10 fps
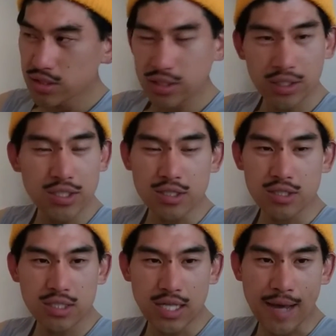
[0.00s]
delicious,
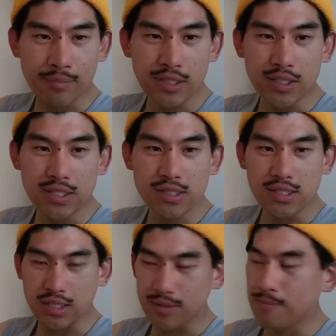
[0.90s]
snappy
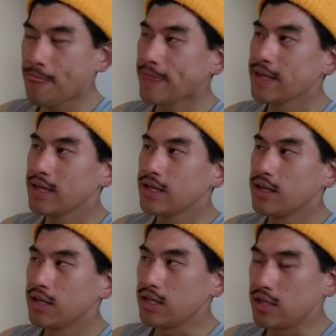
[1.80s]
inside.
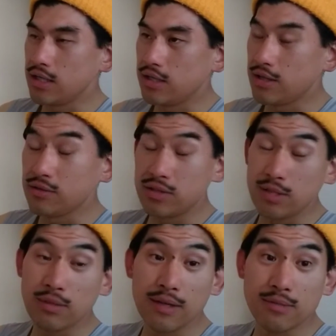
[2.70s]
And uh, they
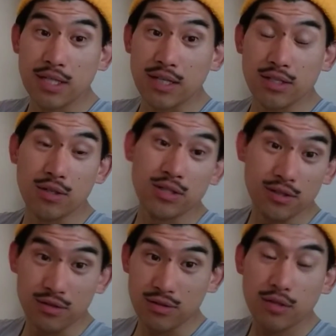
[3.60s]
sometimes they so it's
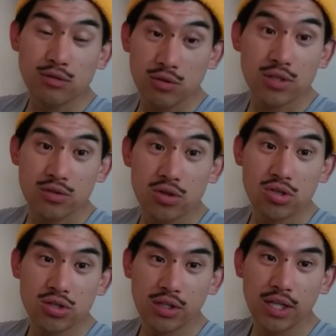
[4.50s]
uh,
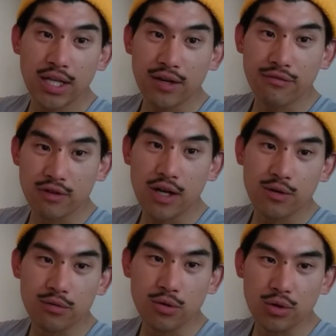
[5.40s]
traditionally like a
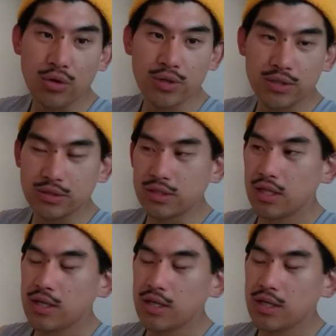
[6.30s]
fried or, or grilled